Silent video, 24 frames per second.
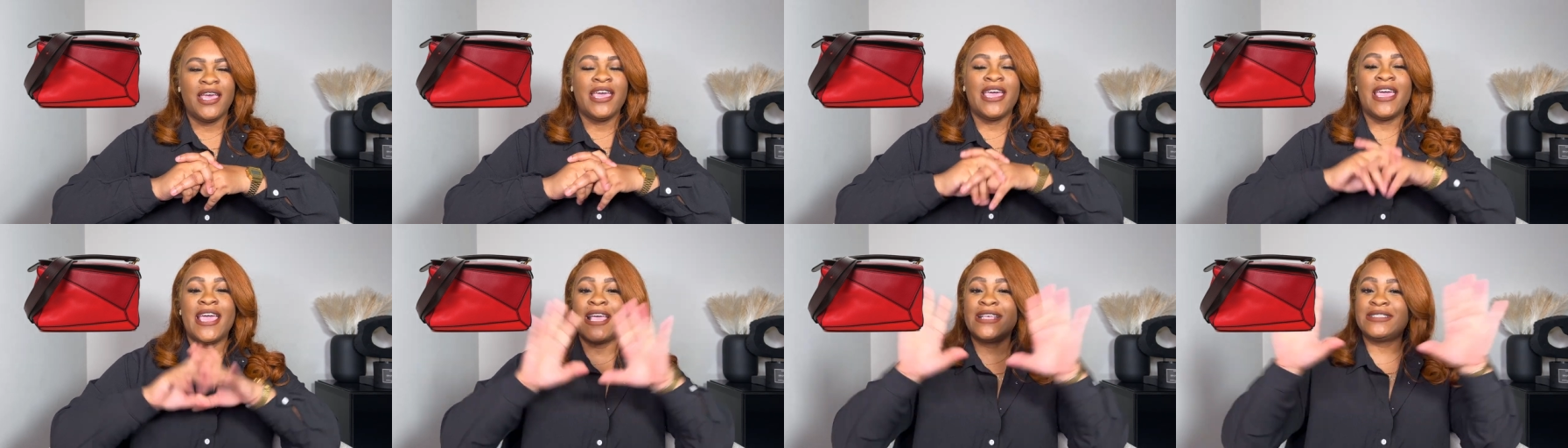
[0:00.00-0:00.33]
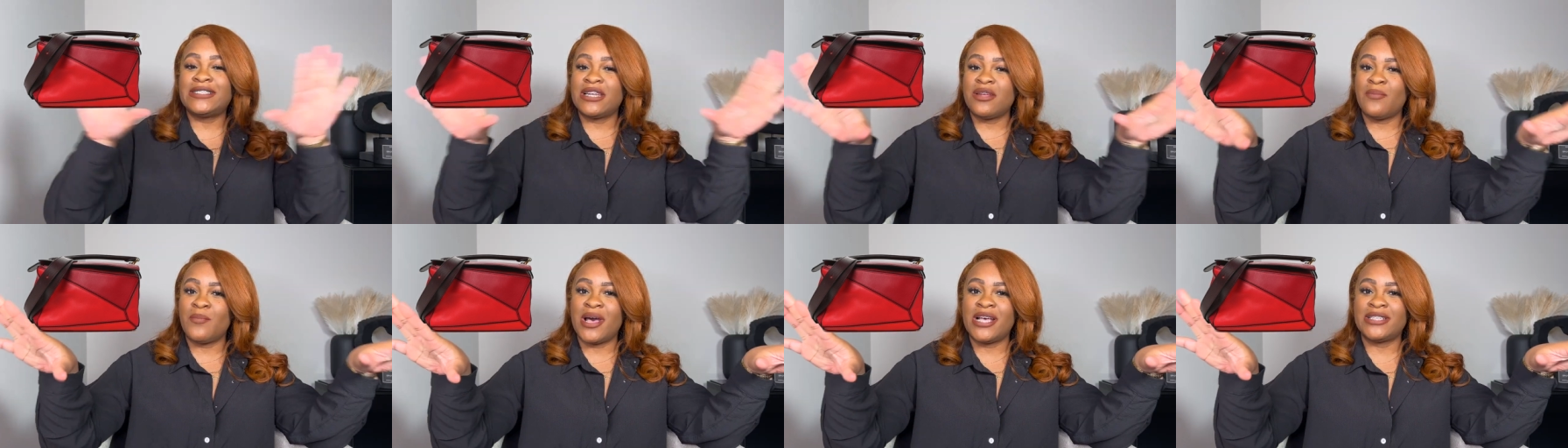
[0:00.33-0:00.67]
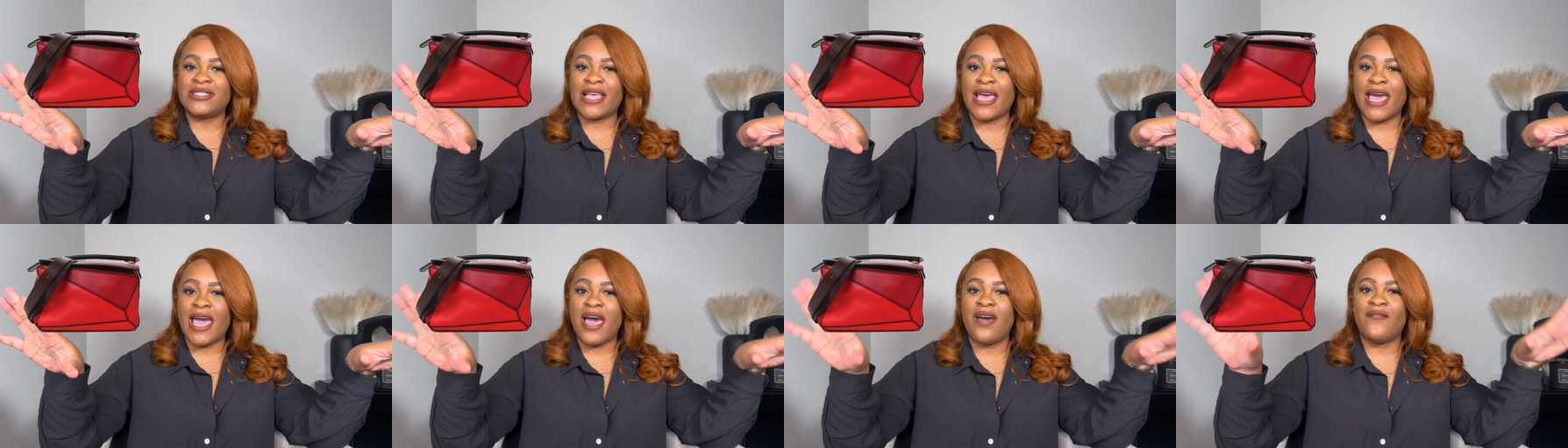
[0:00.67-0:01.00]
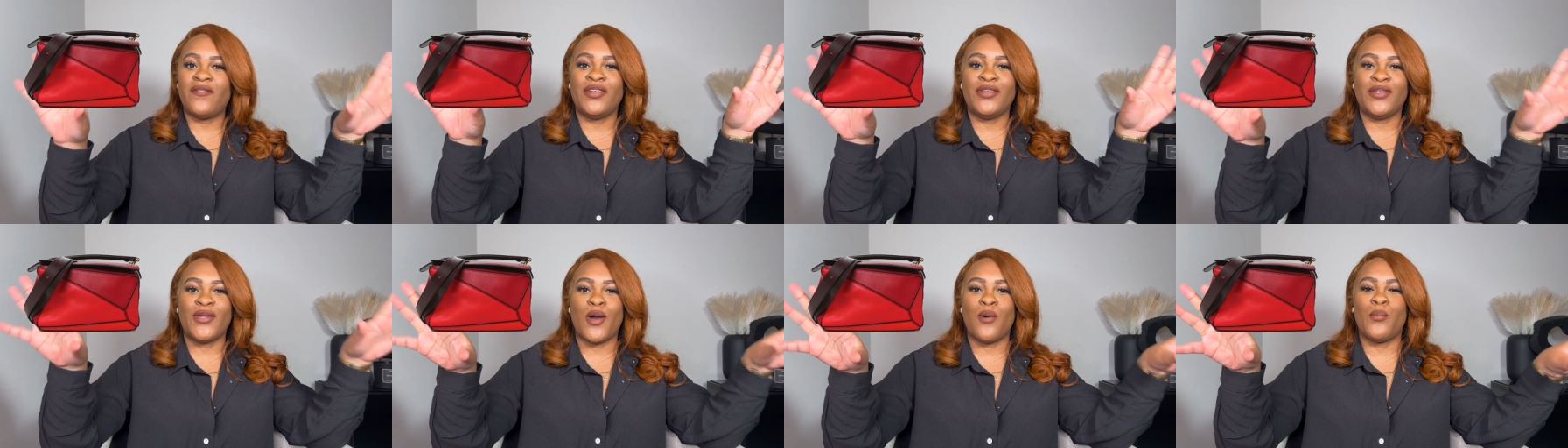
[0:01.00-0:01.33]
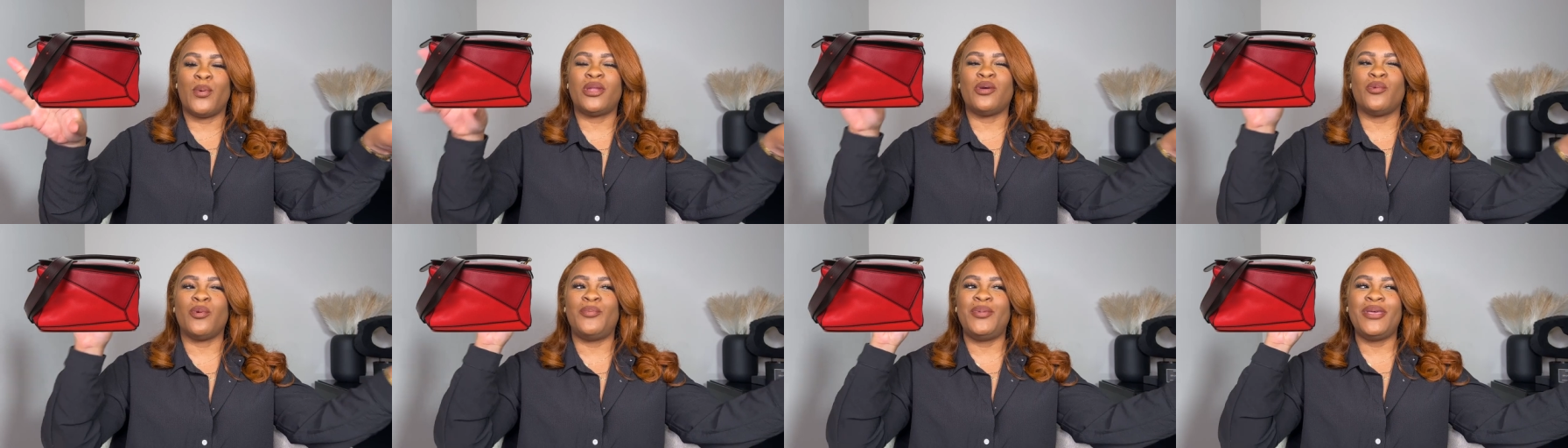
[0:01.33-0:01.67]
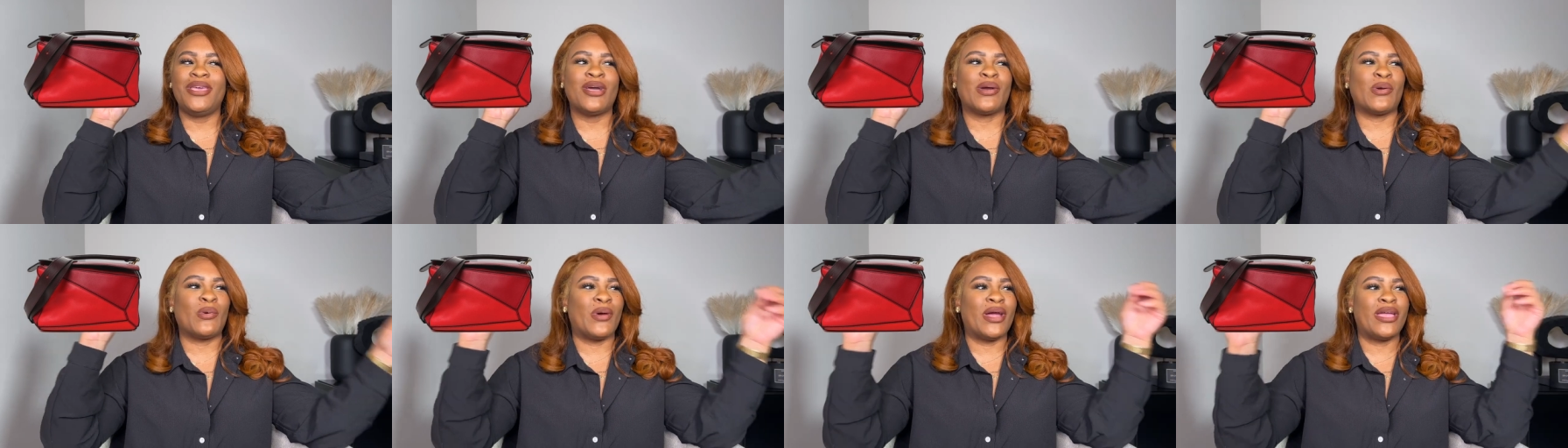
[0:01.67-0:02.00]
Is it a must-have? No, but it would be
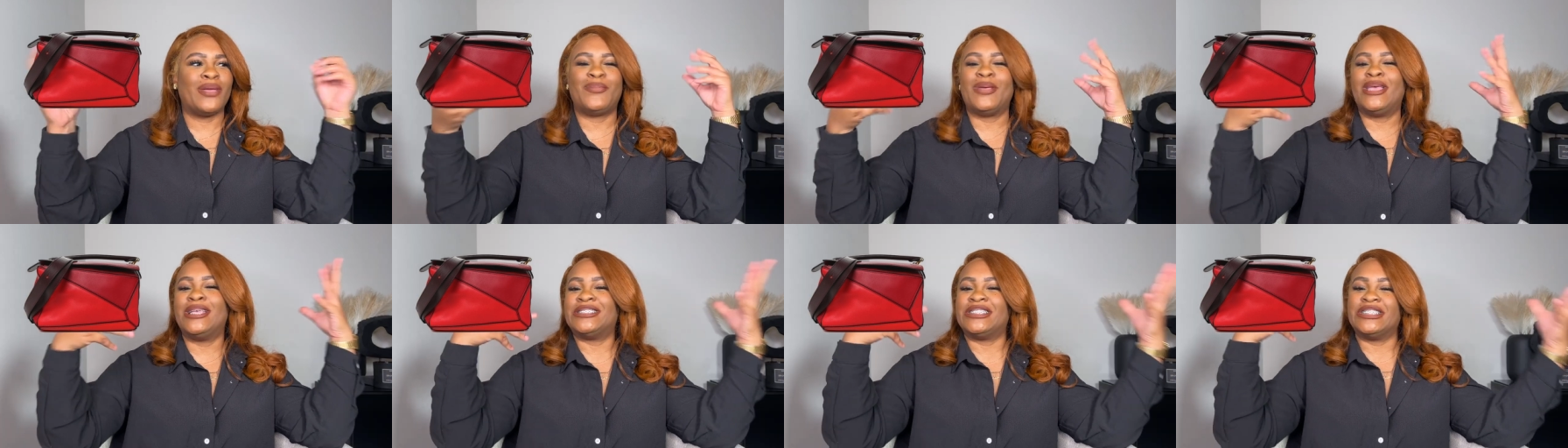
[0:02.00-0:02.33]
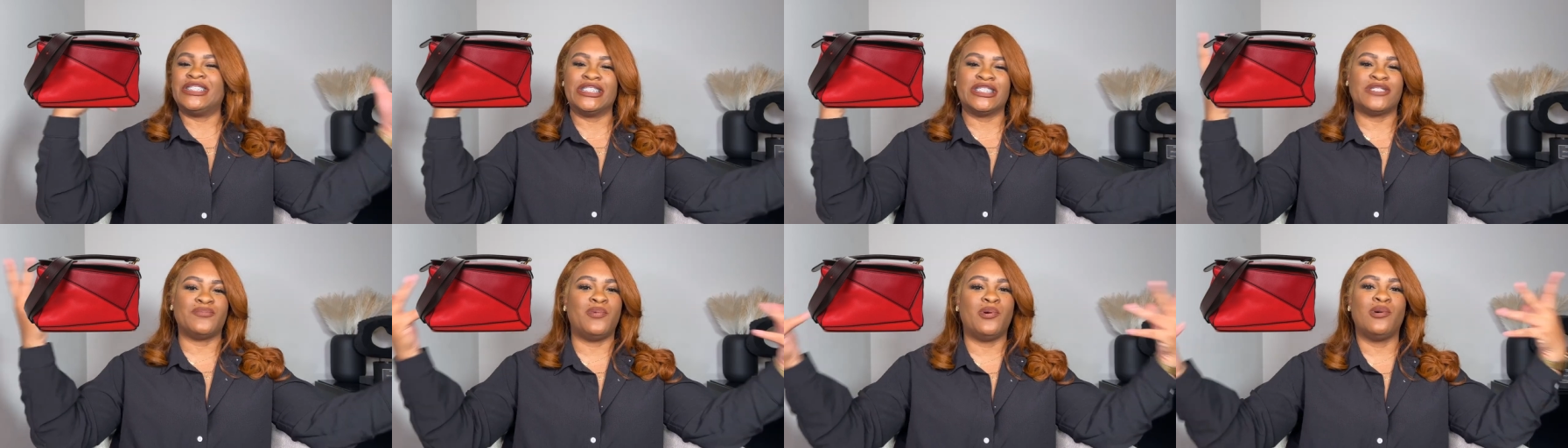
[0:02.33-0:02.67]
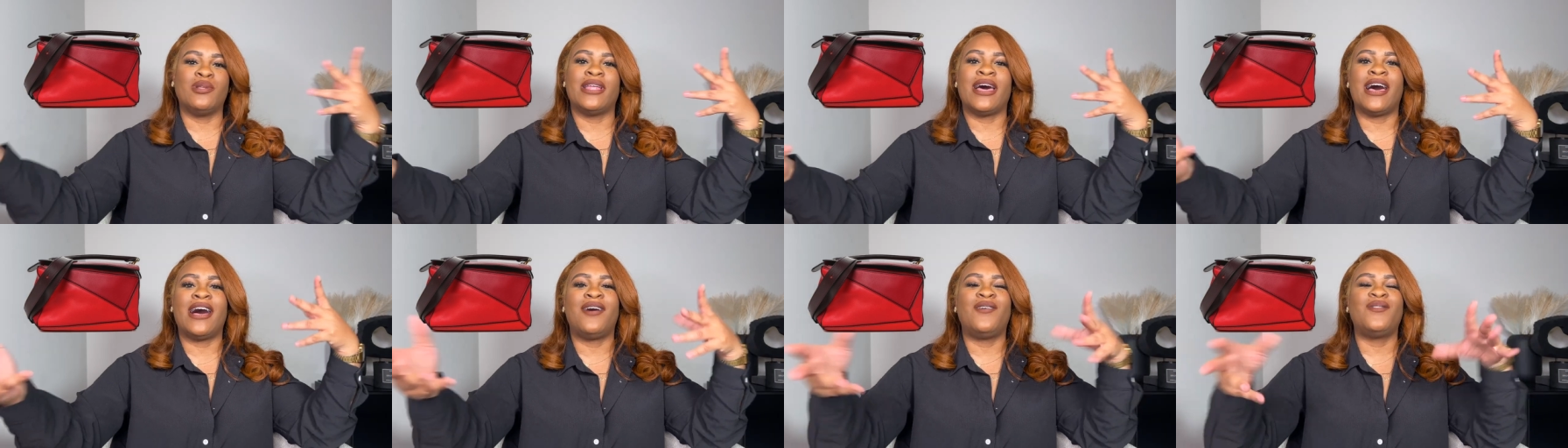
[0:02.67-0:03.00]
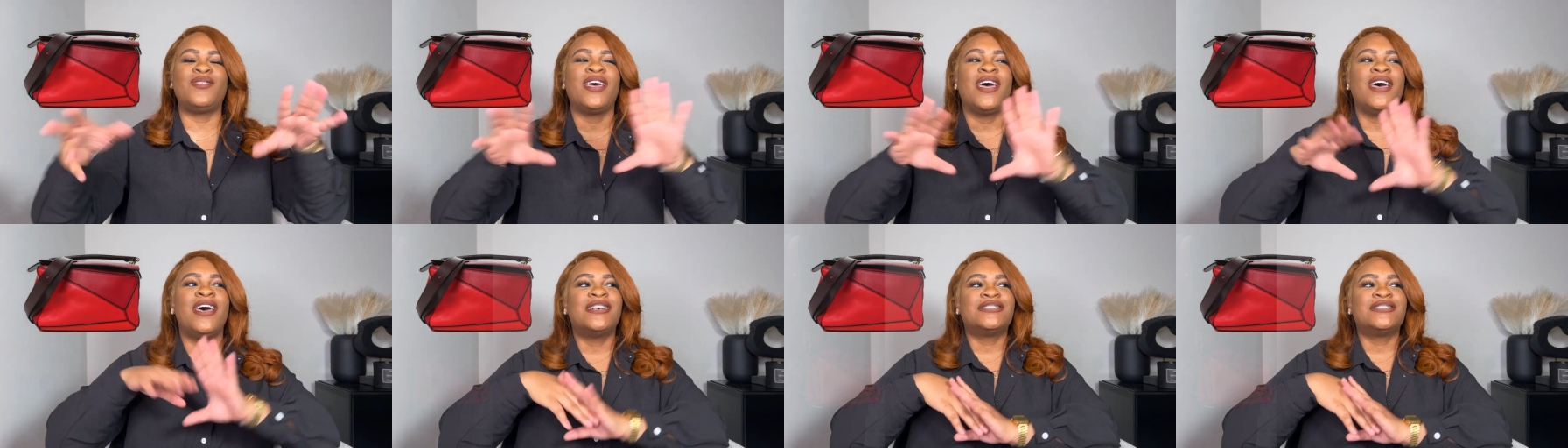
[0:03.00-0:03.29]
a great piece to just pull out.